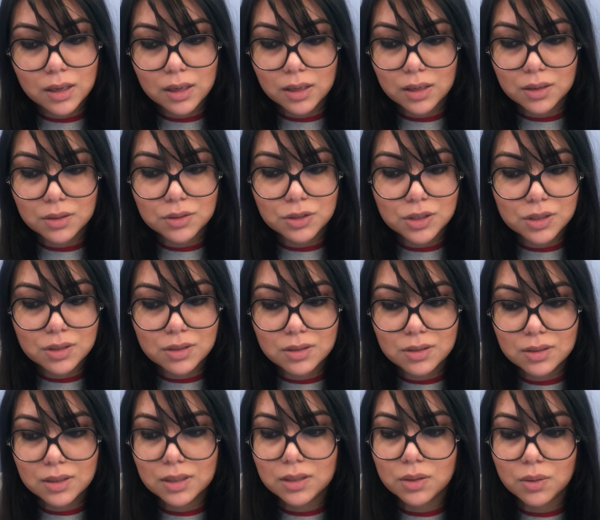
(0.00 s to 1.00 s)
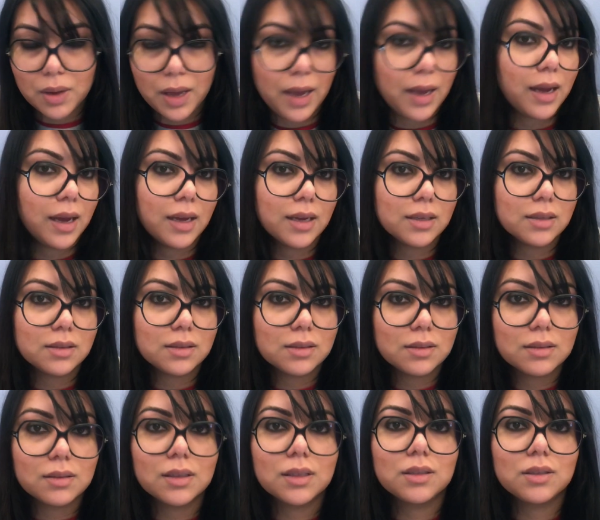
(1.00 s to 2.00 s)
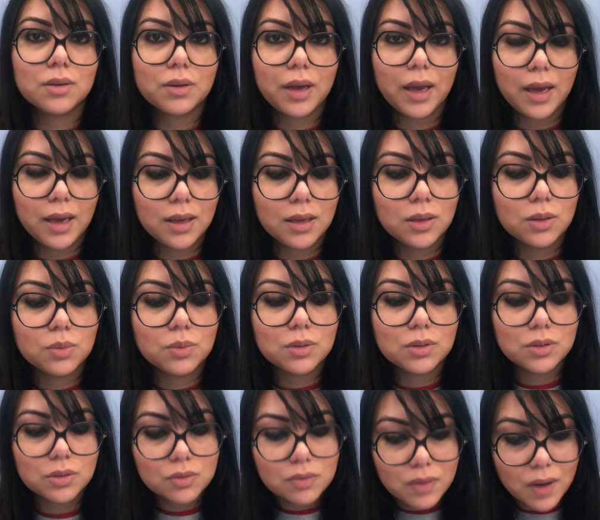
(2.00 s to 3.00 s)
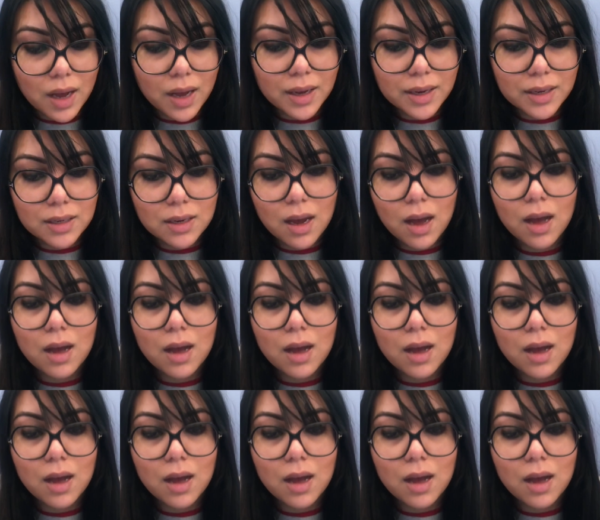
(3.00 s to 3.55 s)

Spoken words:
It's okay, guys. It's okay. You will do fine.